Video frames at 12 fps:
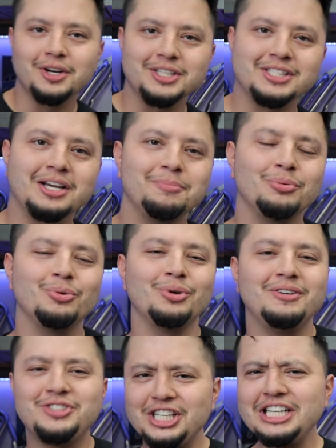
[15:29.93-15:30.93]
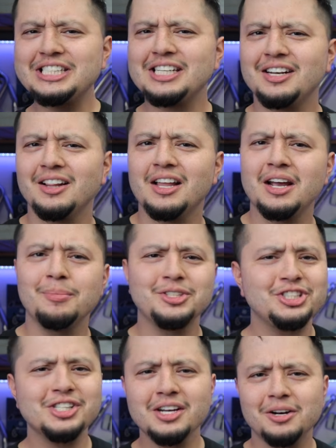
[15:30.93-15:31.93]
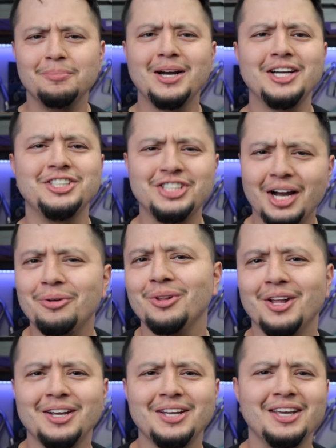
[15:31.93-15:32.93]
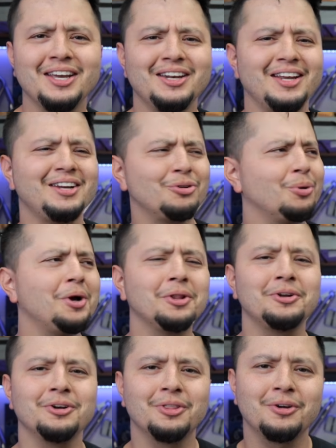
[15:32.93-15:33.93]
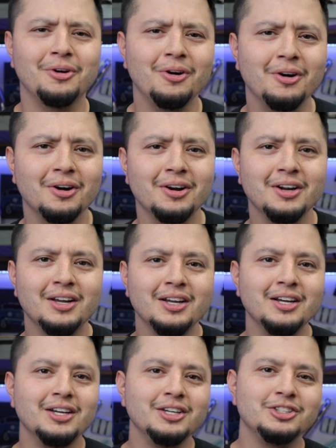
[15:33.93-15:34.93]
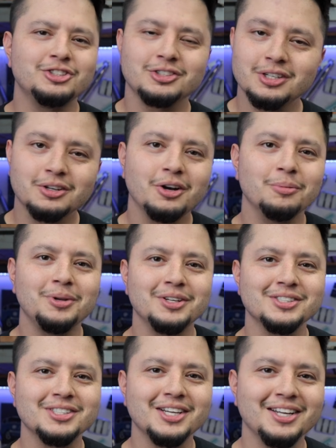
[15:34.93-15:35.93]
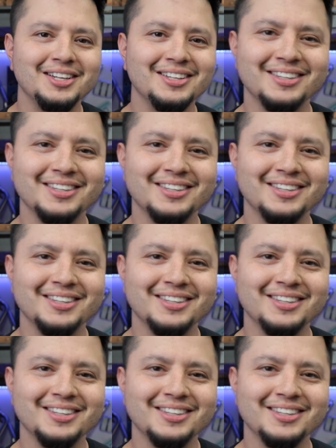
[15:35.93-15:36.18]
example, if she needs an alignment, she's not gonna buy a Gyraline kit and crawl under the car. She's gonna call me instead.